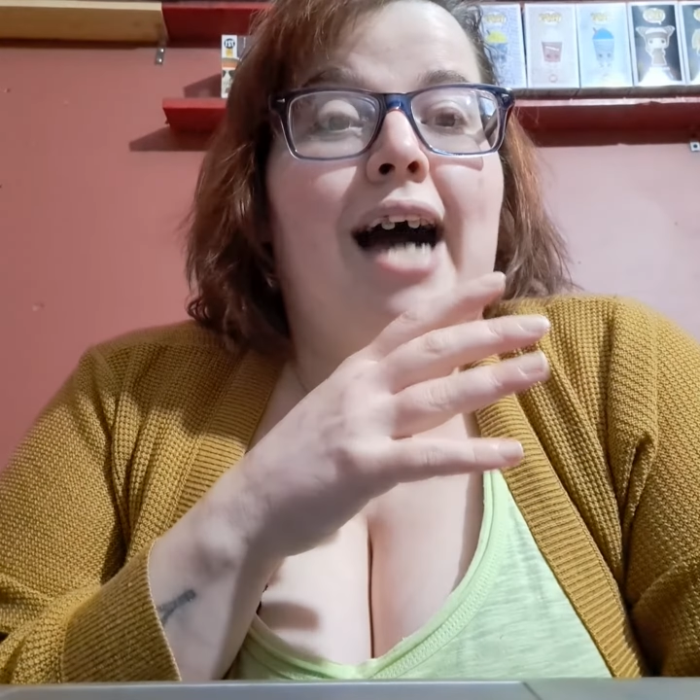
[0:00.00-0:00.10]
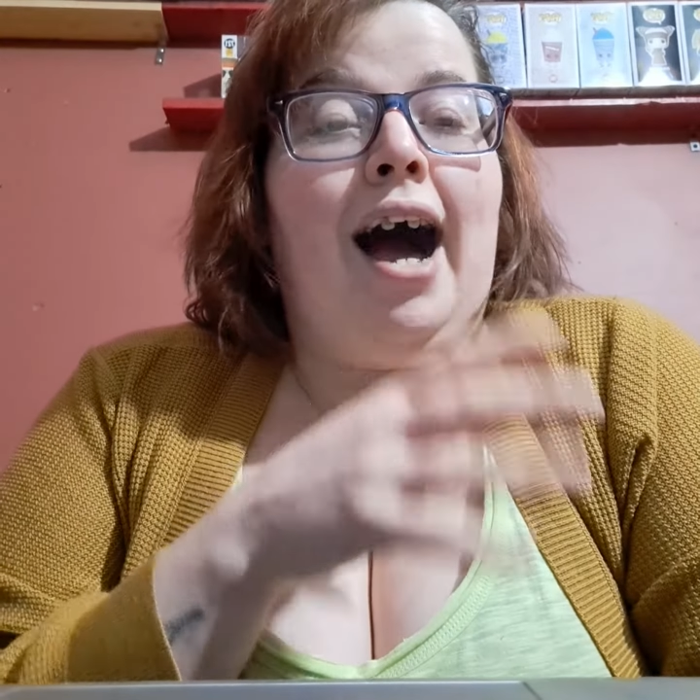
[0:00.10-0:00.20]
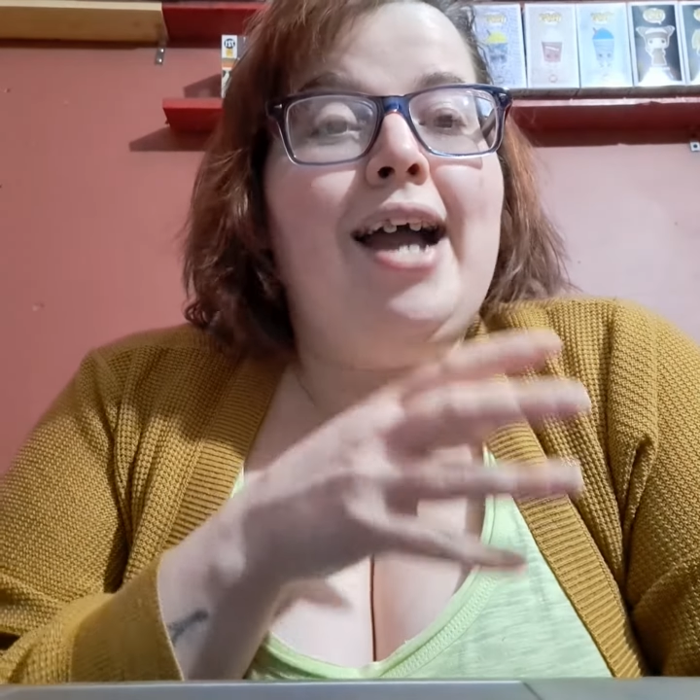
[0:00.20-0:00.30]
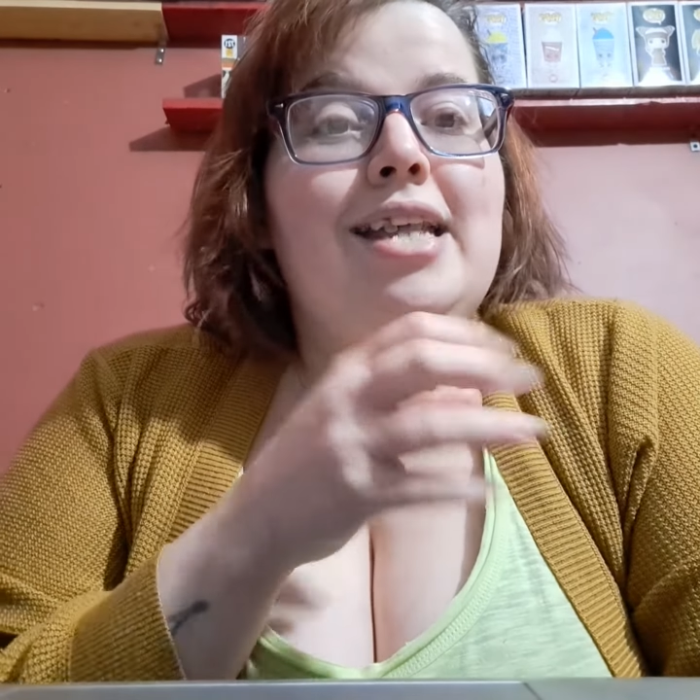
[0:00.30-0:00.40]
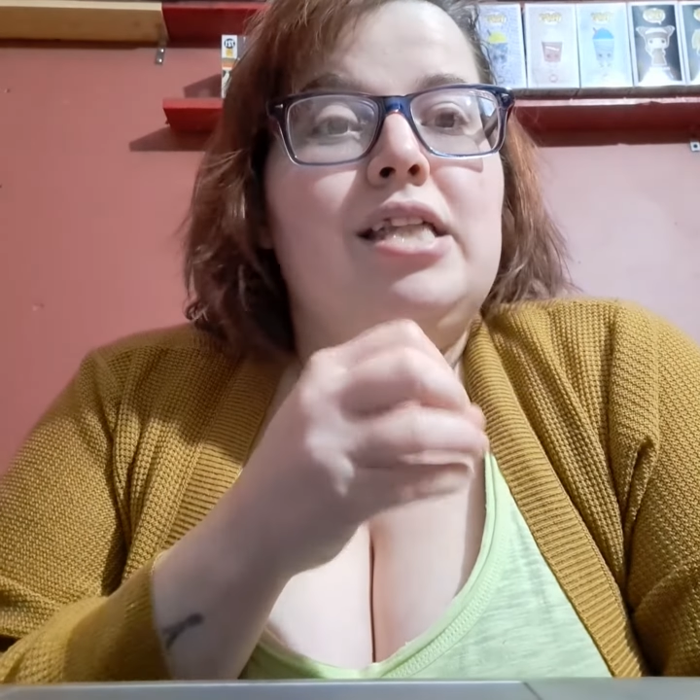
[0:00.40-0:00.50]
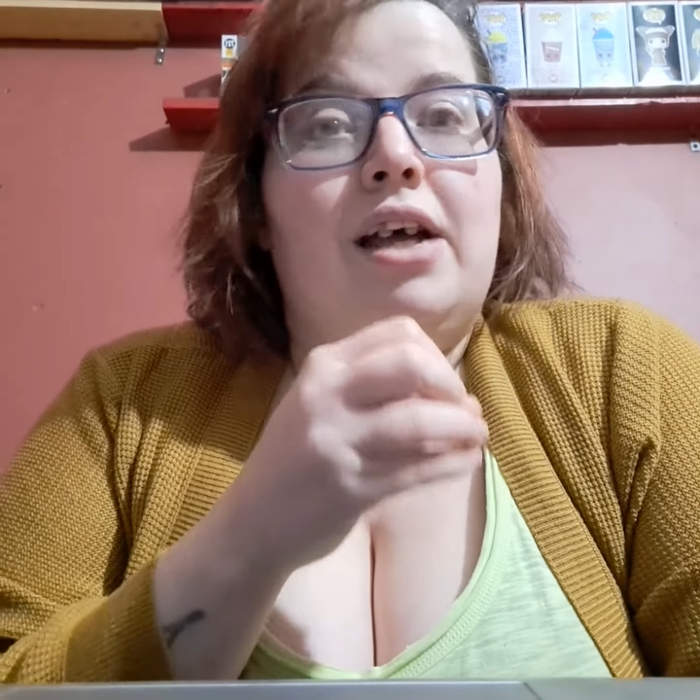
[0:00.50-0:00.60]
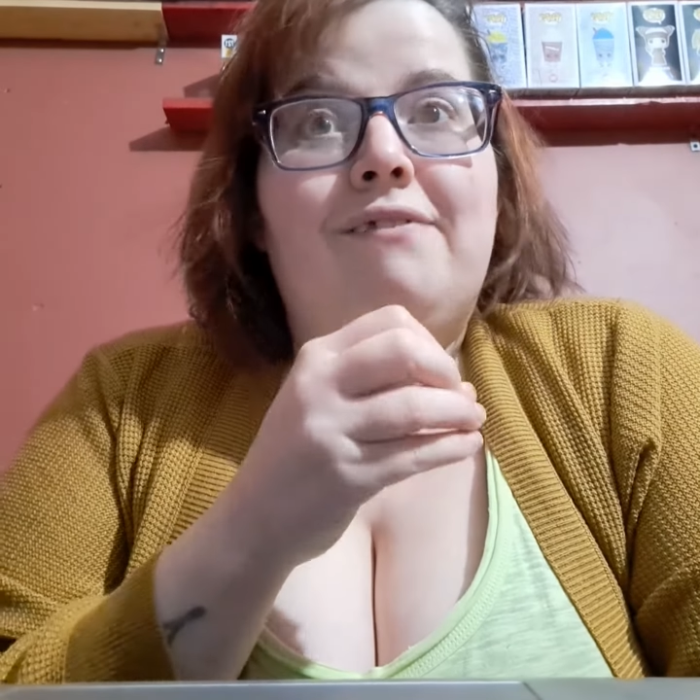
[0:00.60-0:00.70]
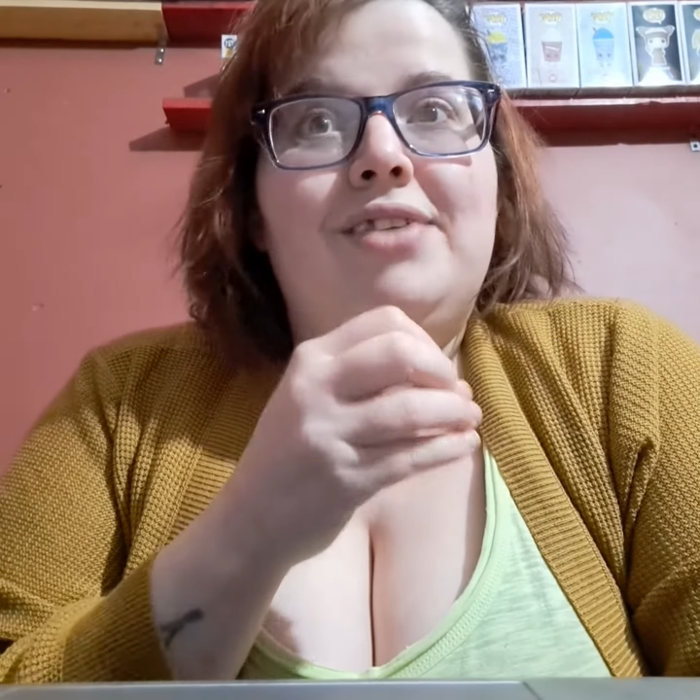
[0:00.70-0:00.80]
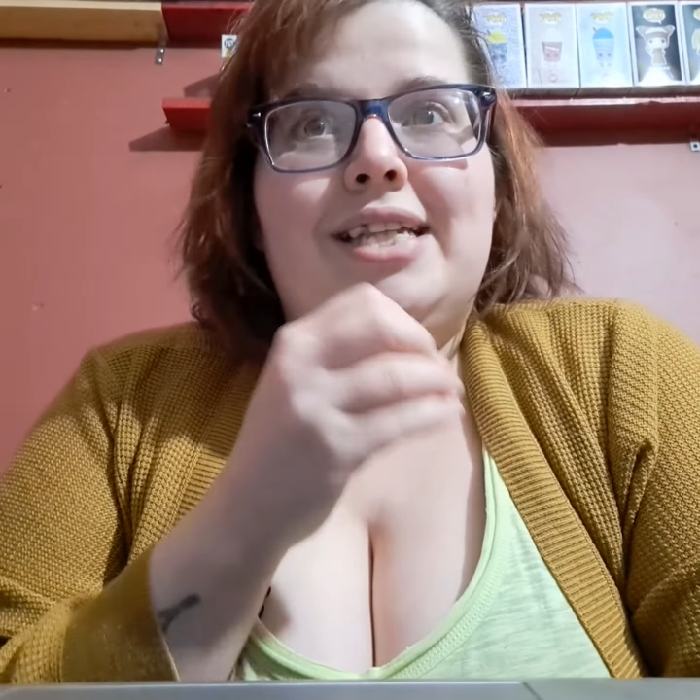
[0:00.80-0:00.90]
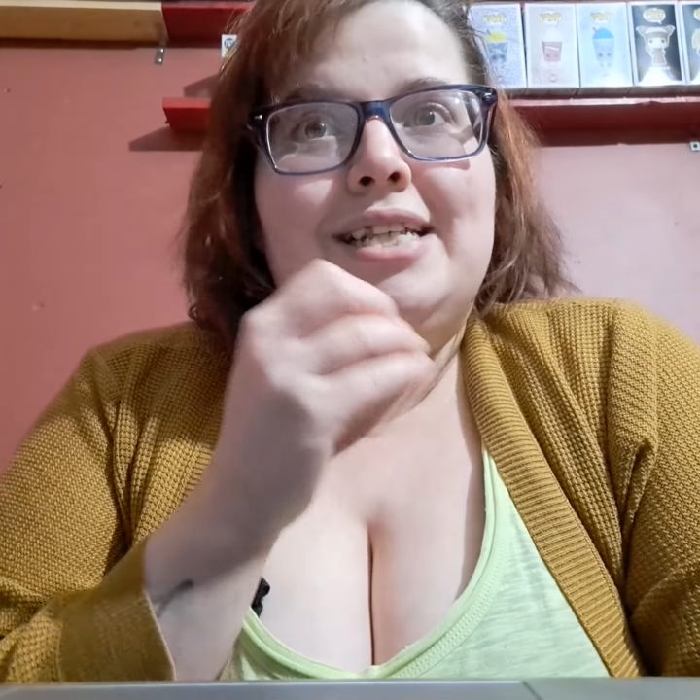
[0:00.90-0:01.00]
I
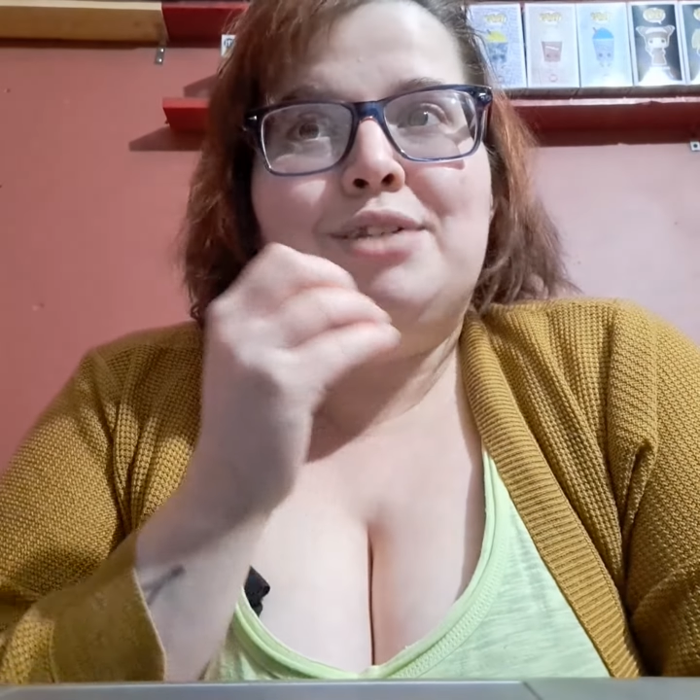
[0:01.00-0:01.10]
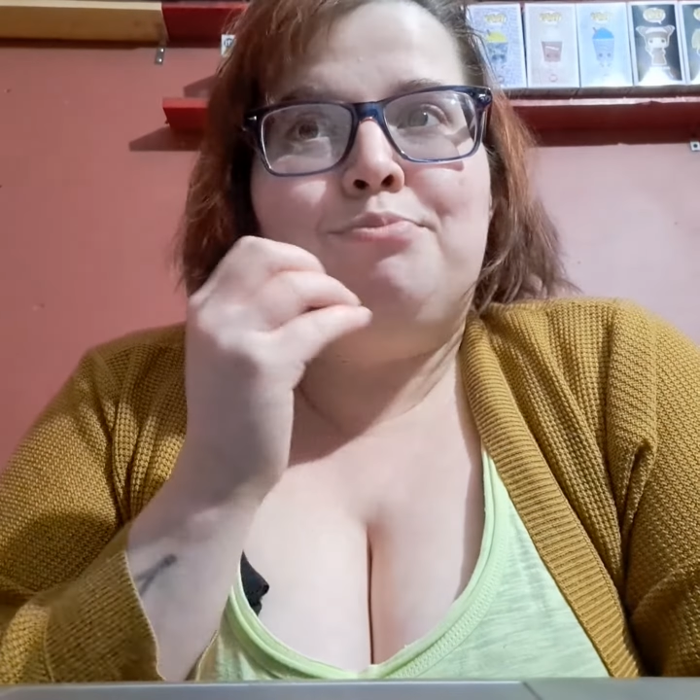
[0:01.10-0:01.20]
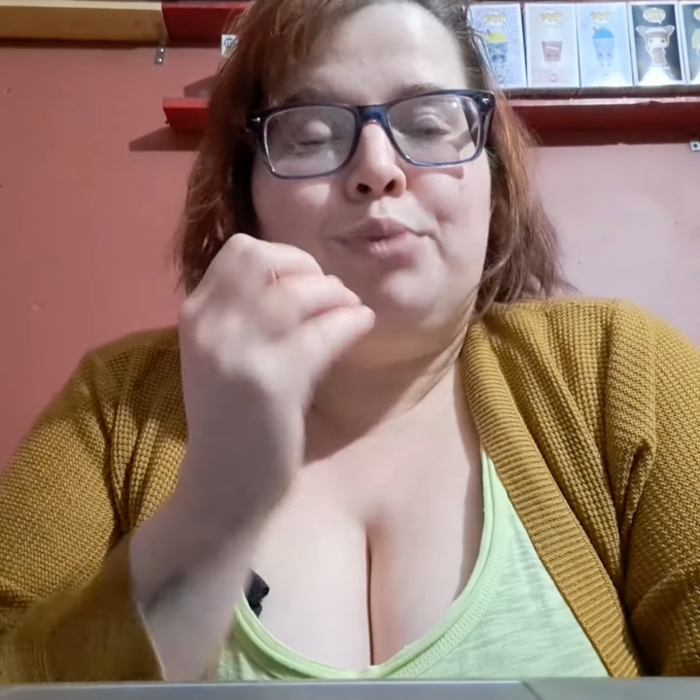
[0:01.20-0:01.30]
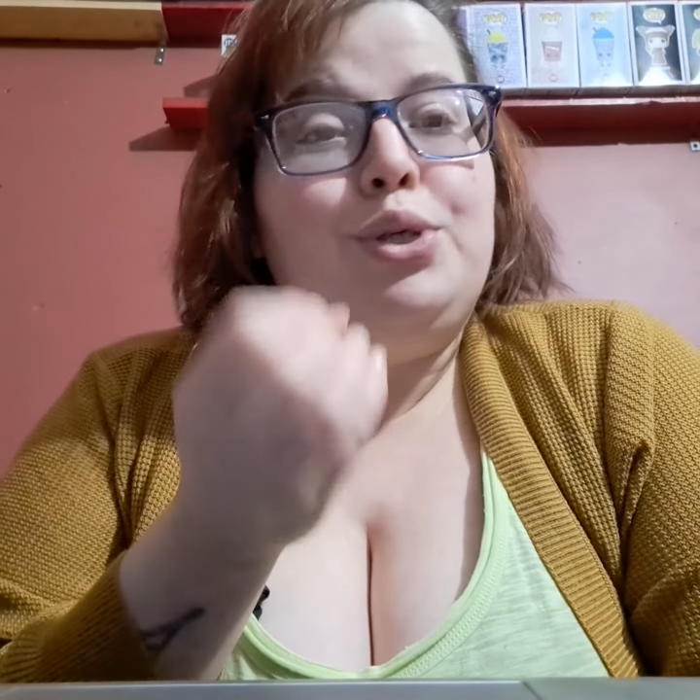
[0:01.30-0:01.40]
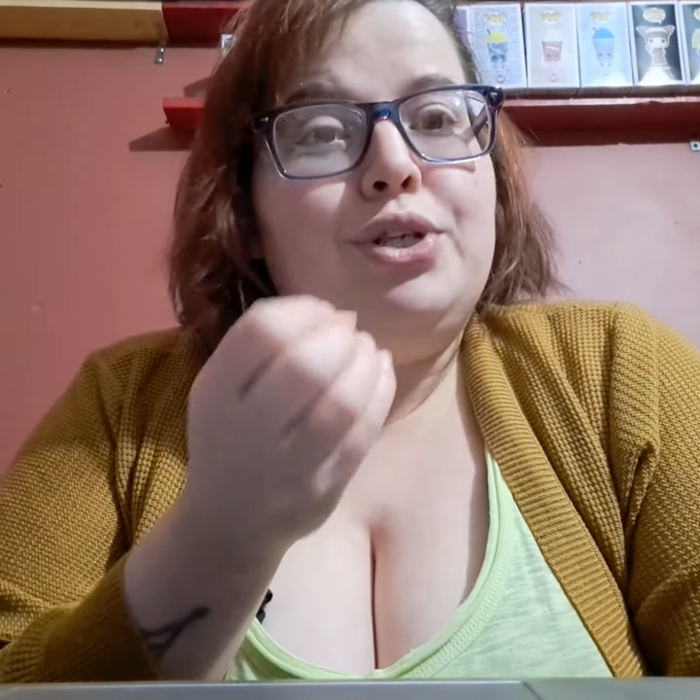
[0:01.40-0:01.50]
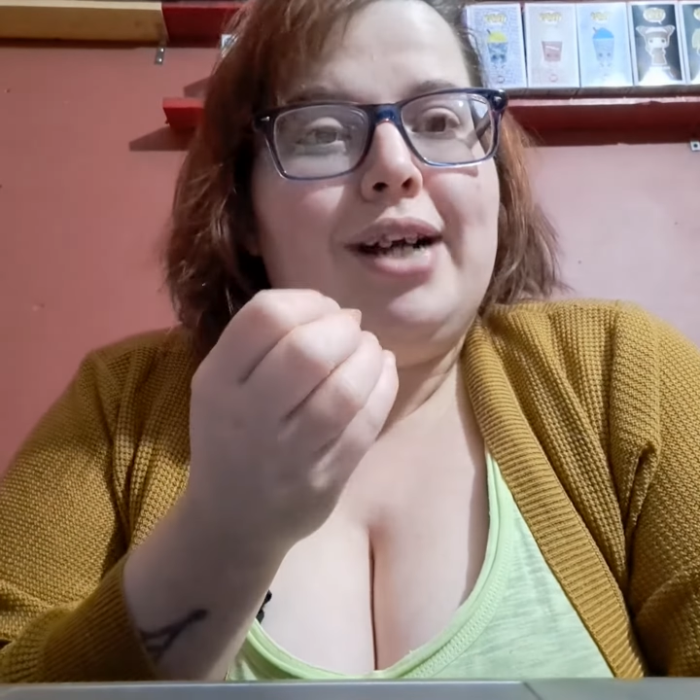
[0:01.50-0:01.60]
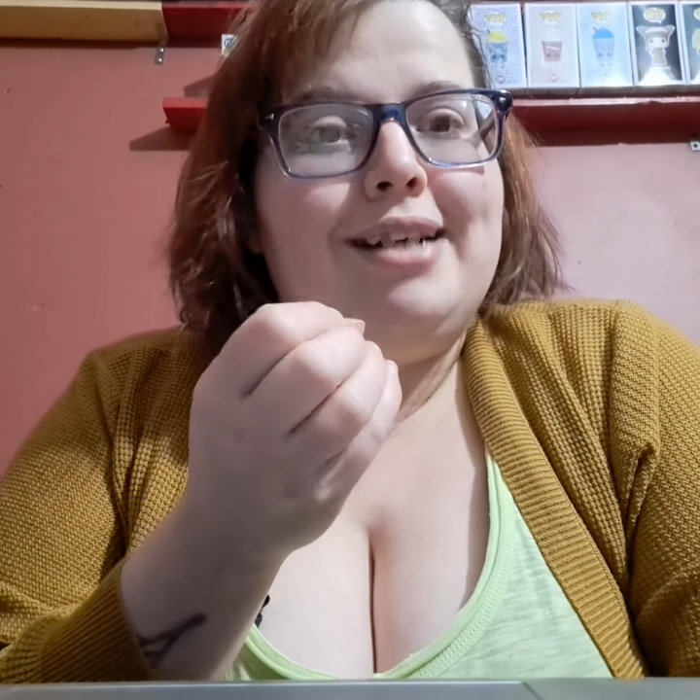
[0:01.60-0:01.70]
love this murder